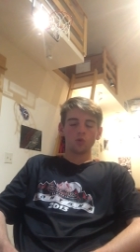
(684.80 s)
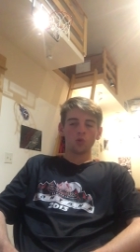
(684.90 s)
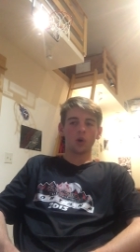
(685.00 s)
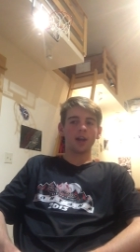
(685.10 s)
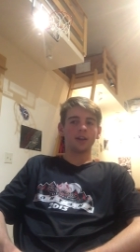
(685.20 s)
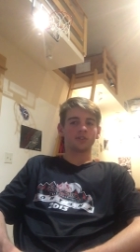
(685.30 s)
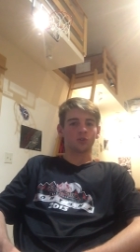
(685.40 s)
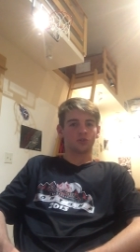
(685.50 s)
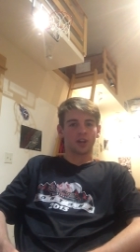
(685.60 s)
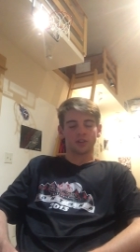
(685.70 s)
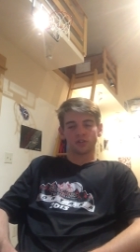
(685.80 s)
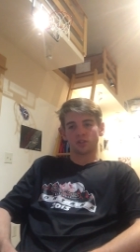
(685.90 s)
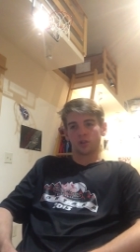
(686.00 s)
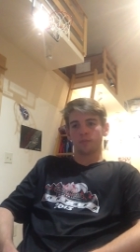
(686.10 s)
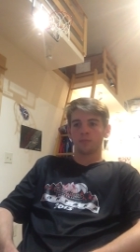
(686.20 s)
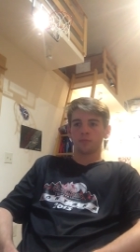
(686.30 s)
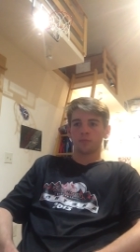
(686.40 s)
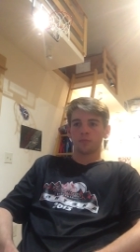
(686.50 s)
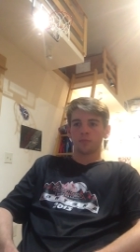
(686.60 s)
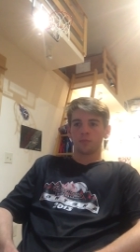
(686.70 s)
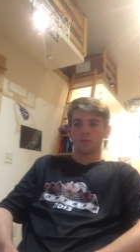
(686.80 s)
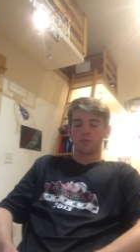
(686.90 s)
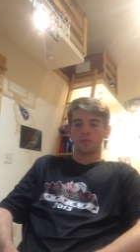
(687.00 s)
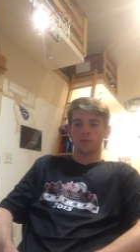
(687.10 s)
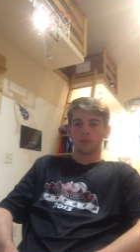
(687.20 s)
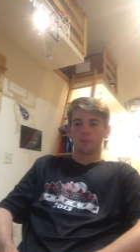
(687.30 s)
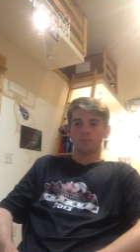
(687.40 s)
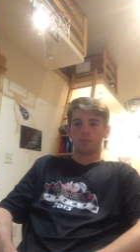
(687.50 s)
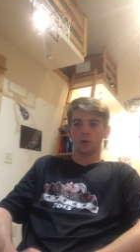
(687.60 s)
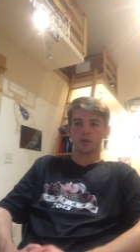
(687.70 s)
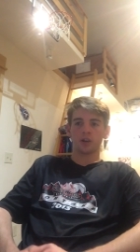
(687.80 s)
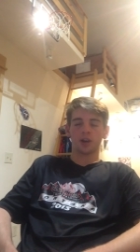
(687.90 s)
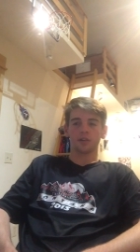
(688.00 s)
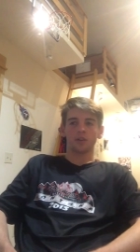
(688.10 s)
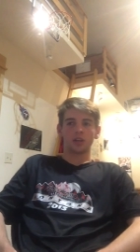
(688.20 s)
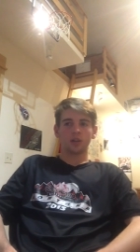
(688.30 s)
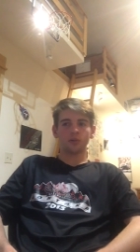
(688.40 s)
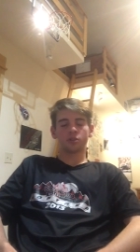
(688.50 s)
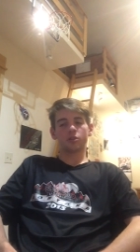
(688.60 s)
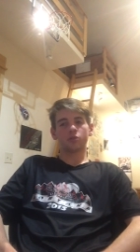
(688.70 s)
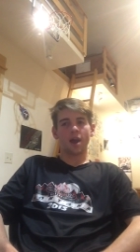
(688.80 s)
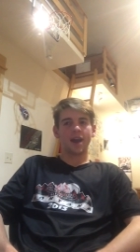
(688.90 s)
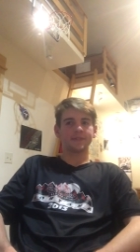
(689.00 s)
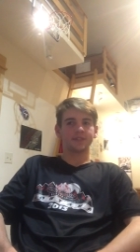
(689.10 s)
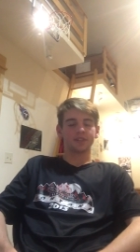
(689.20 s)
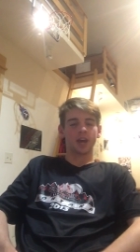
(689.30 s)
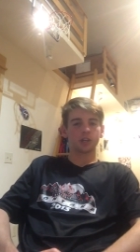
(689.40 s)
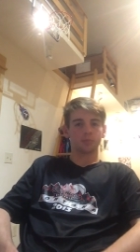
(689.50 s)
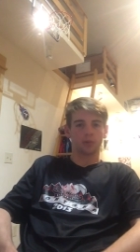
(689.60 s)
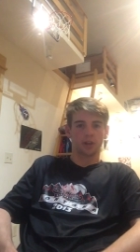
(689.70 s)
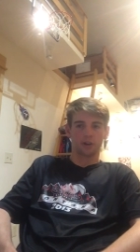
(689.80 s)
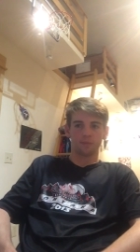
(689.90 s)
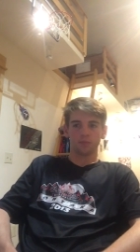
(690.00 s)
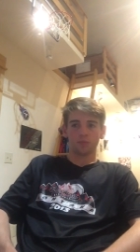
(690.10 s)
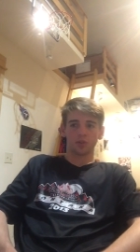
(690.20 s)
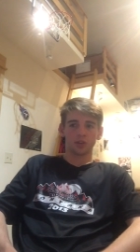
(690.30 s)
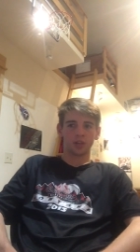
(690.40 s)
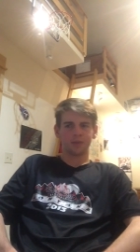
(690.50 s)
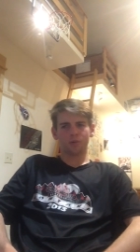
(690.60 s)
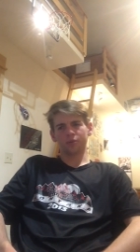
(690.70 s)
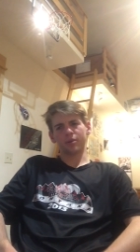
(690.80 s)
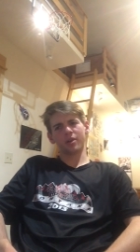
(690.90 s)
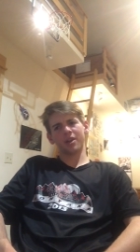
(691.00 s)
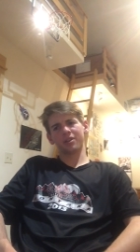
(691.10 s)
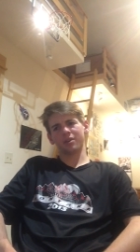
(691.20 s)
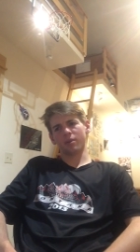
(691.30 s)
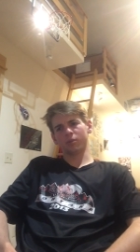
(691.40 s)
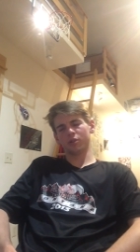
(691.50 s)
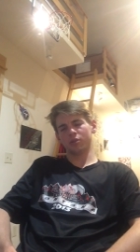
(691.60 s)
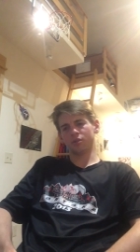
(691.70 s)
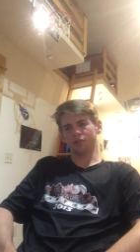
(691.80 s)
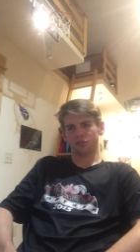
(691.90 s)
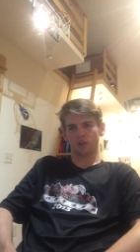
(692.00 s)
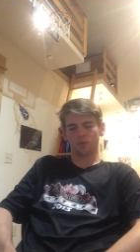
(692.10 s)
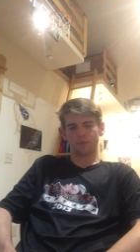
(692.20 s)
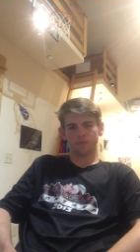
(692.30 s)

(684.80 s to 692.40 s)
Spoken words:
why it's so sad to see. Bogdan, he was a draft stash player. Came over, I think, maybe 2 years ago.